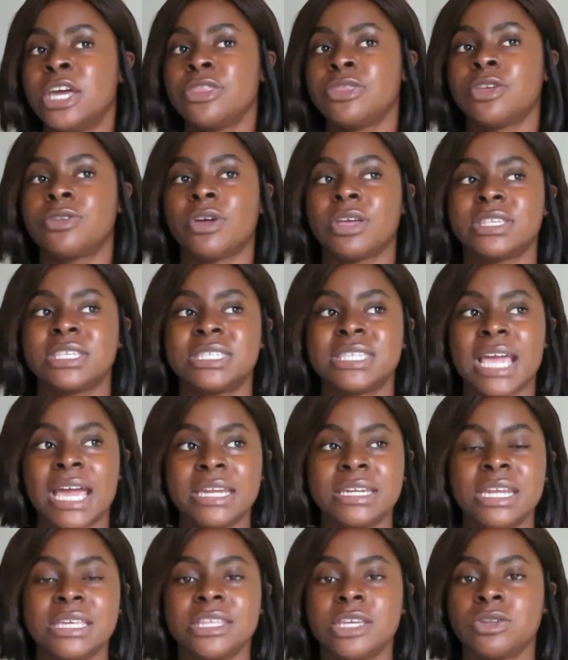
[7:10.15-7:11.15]
They're not
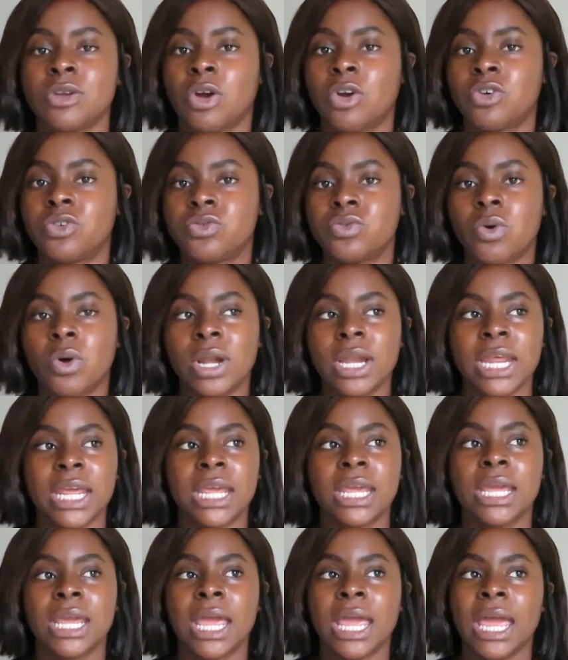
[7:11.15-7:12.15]
standing, they're not
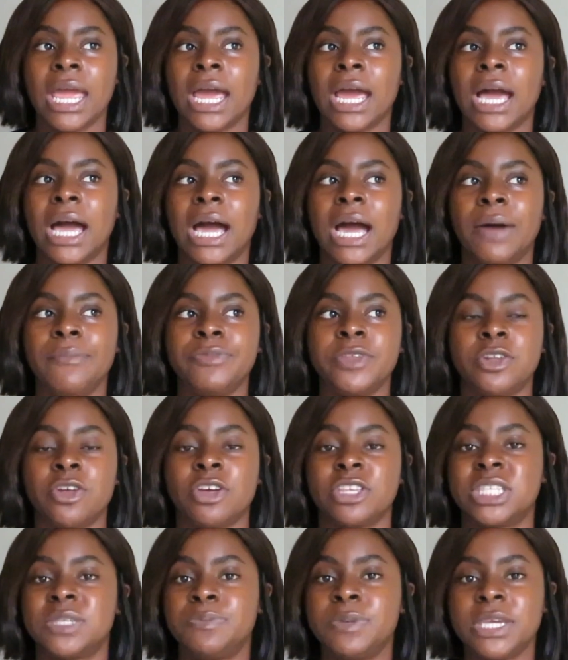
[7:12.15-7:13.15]
crawling, they're
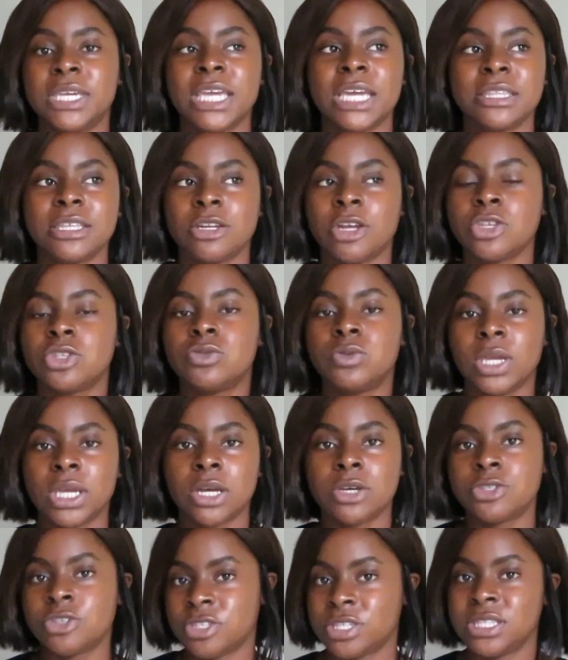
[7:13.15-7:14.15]
not speaking, they're not
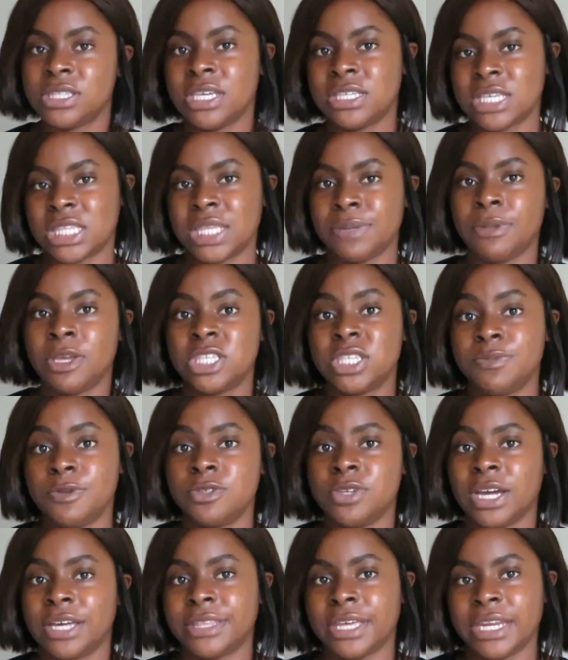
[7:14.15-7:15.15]
doing certain things that they're meant to be
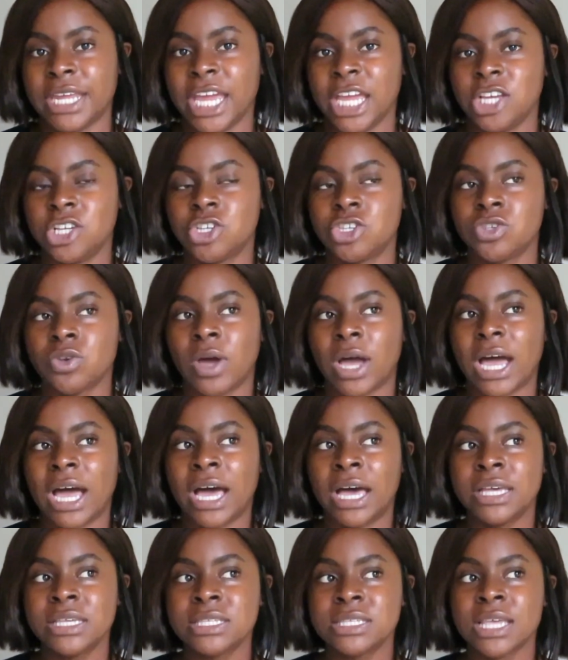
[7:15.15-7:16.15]
doing at that age. So
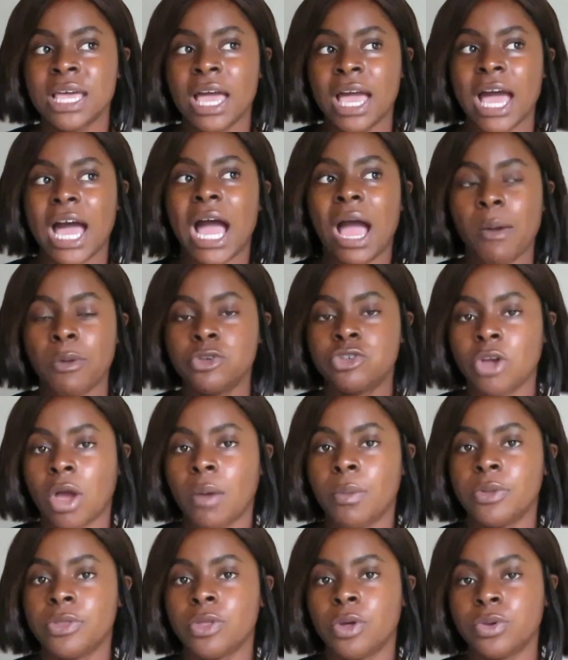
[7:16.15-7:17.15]
our
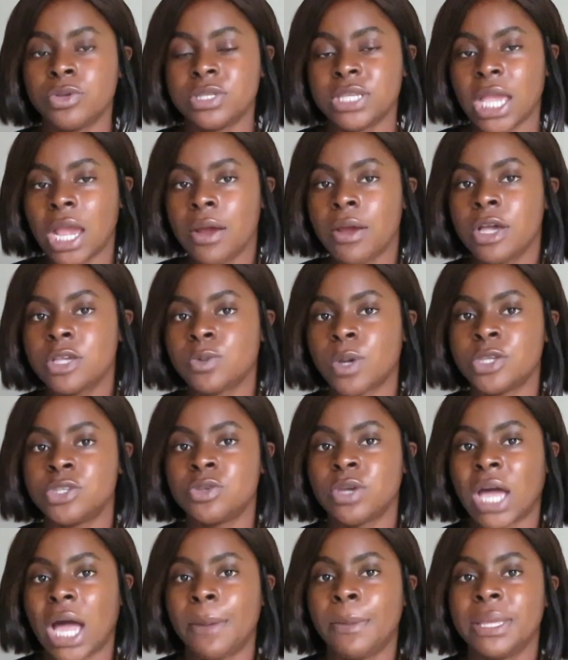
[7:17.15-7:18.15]
job in those areas was
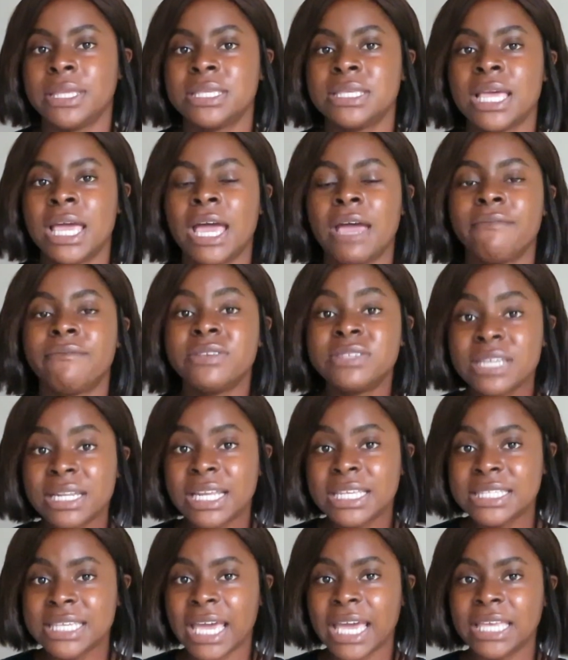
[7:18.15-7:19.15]
to come and
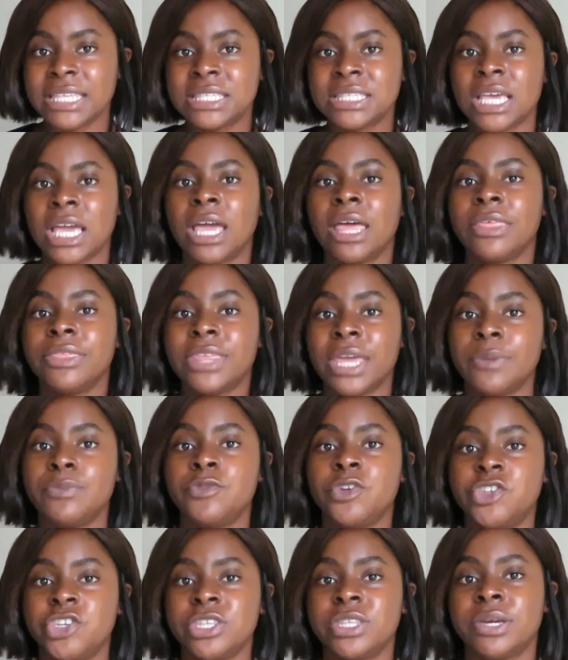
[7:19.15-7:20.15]
facilitate them
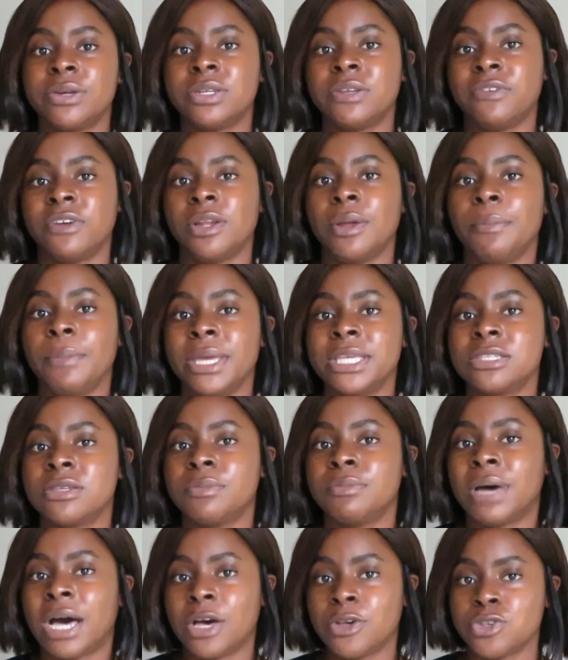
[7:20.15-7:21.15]
reaching their developmental
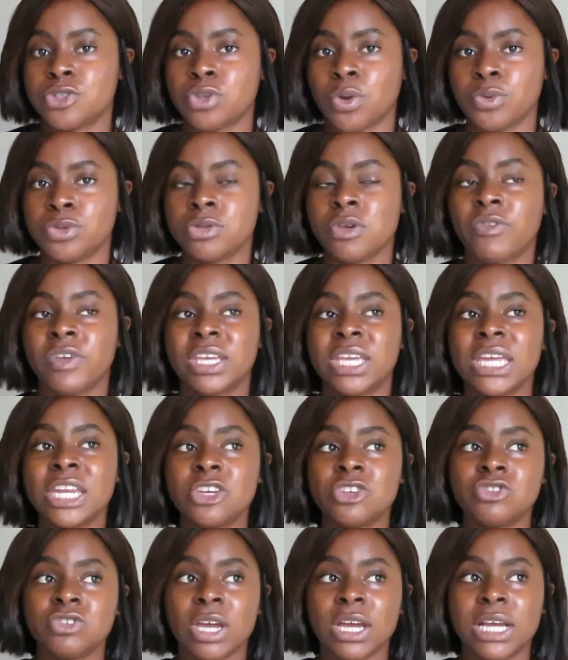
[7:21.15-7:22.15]
milestones. So if a kid
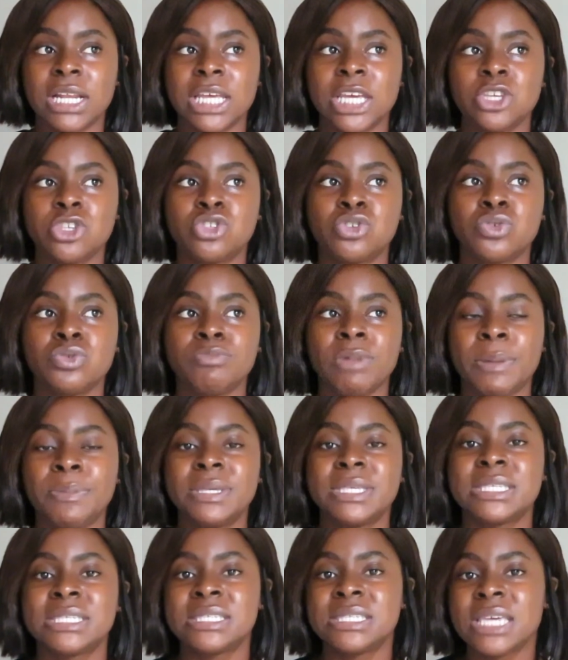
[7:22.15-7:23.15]
is struggling to maybe
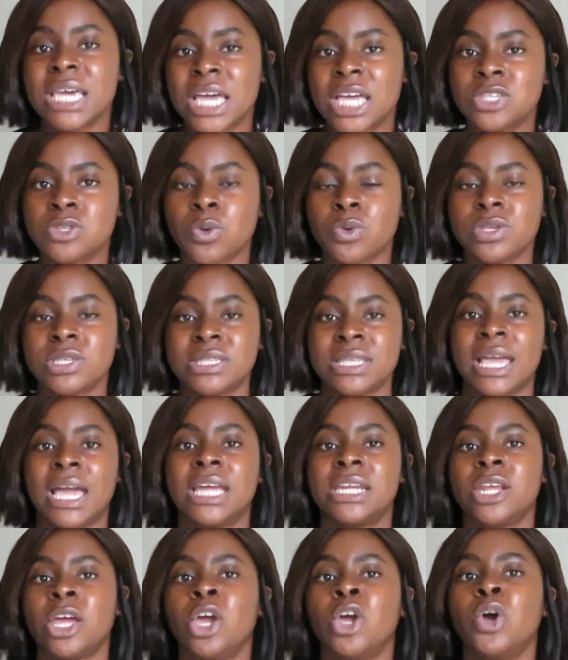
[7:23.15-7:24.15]
sit or
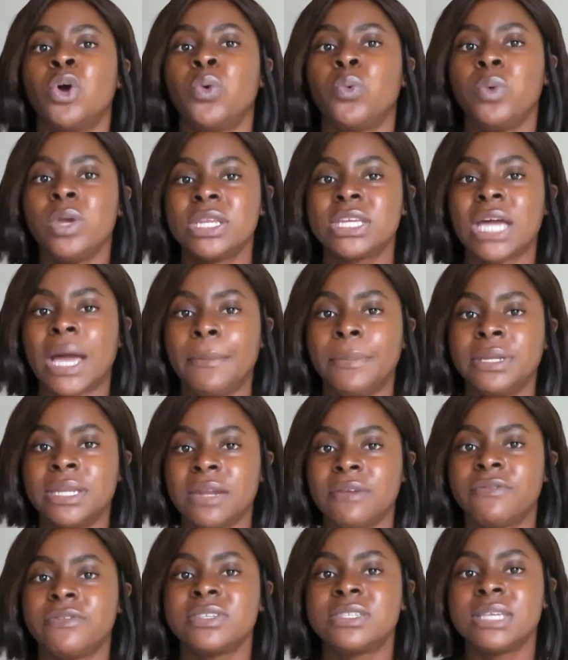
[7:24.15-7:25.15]
stand, we'd come in
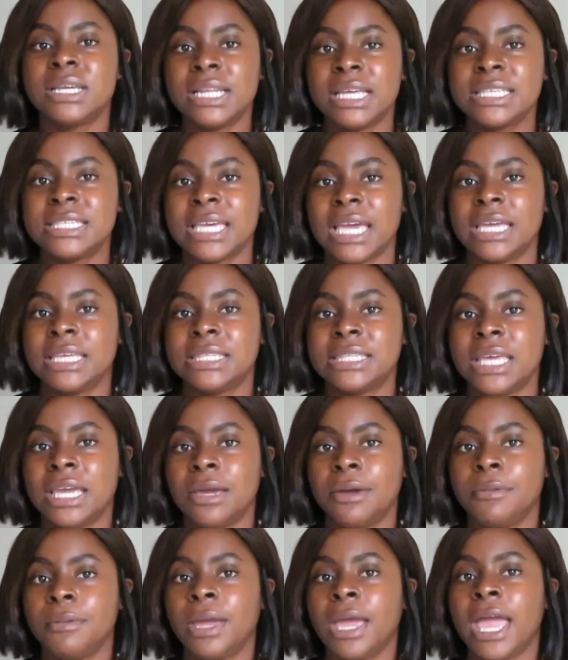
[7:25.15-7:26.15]
and facilitate
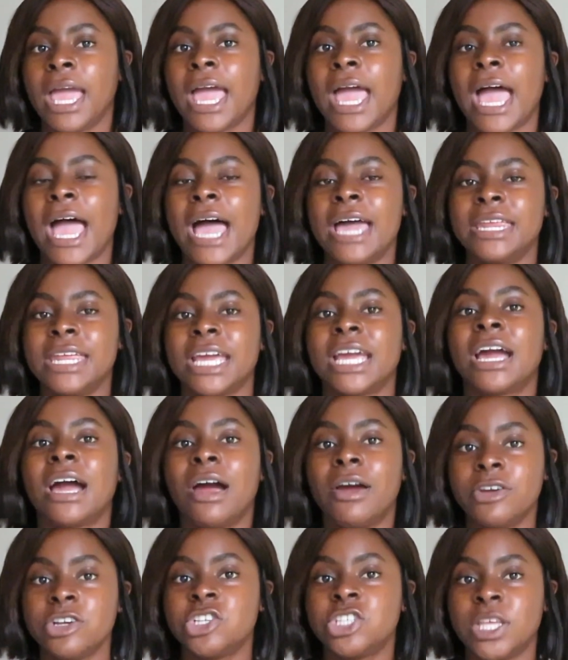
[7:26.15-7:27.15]
them and
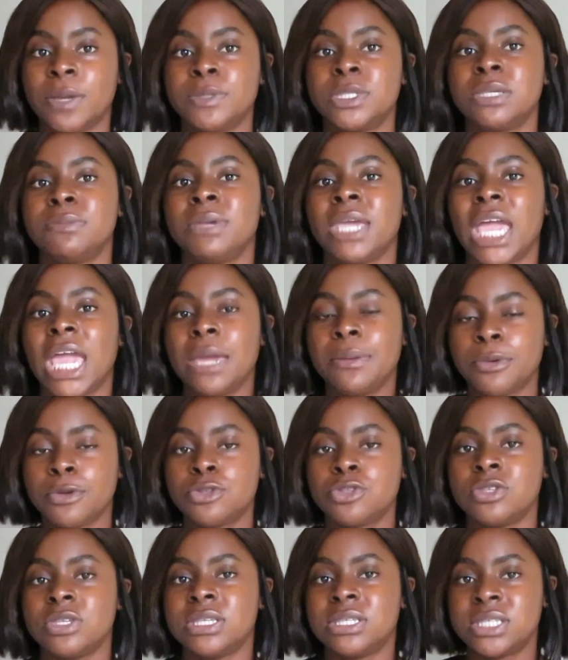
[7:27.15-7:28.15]
encourage them to be able
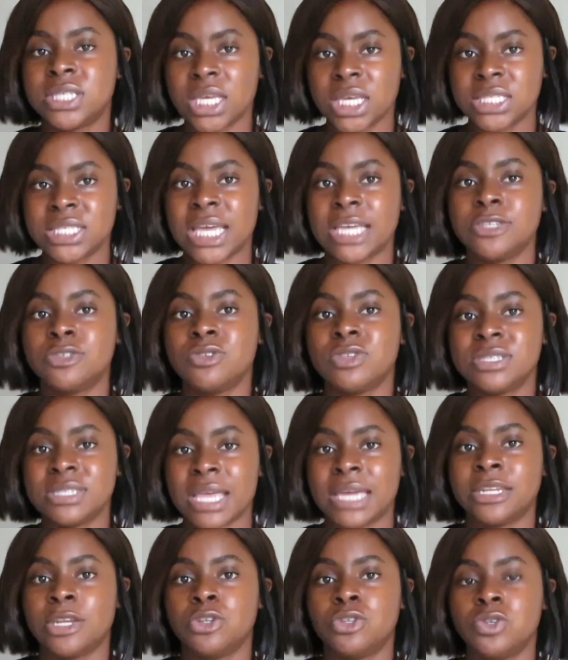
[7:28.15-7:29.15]
to sit and to
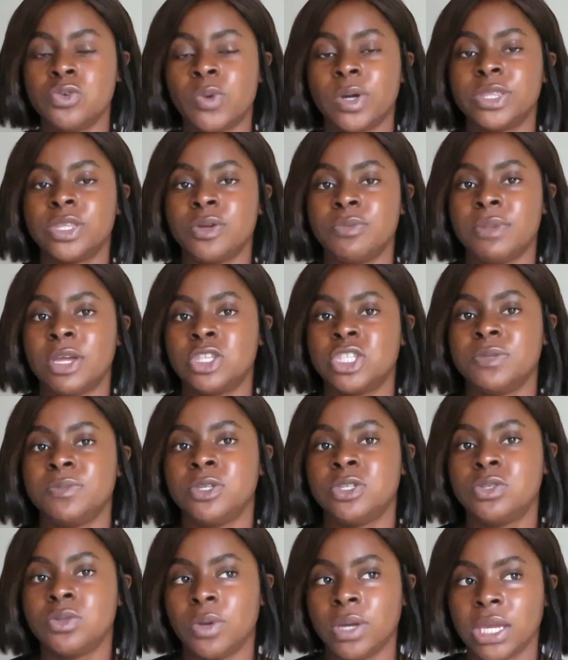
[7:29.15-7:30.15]
stand and do what they're meant to be
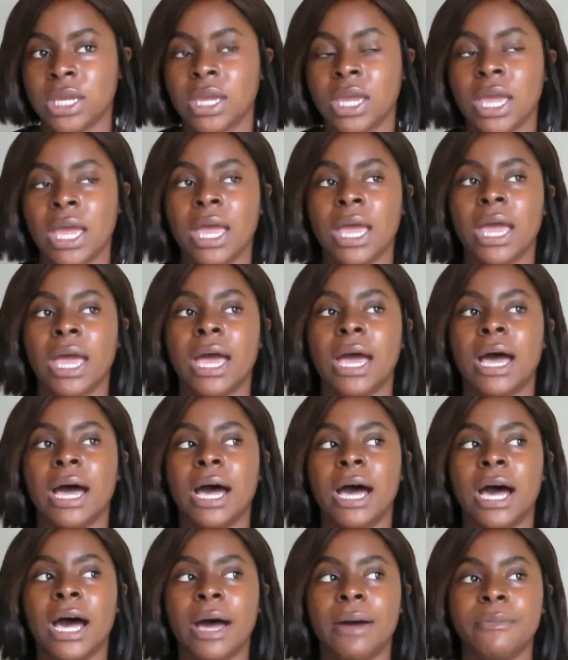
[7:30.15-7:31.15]
doing
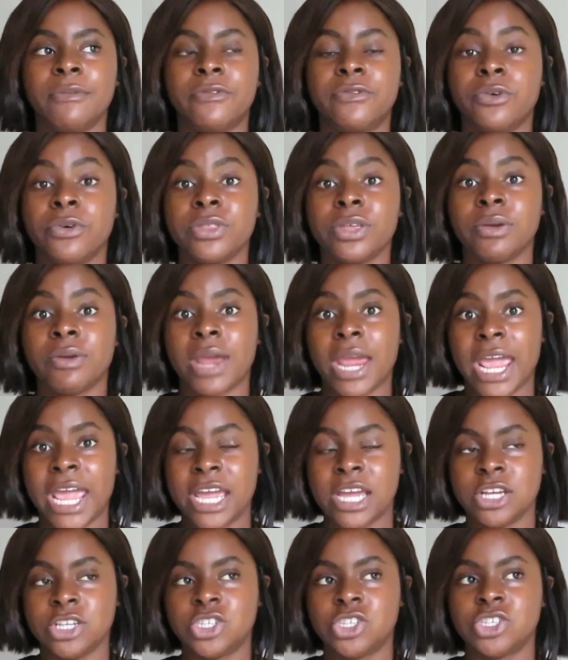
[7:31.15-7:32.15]
for their
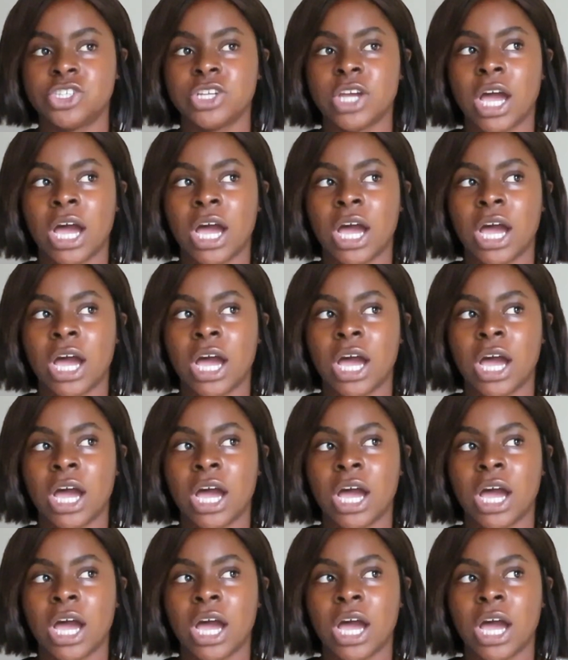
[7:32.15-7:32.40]
age.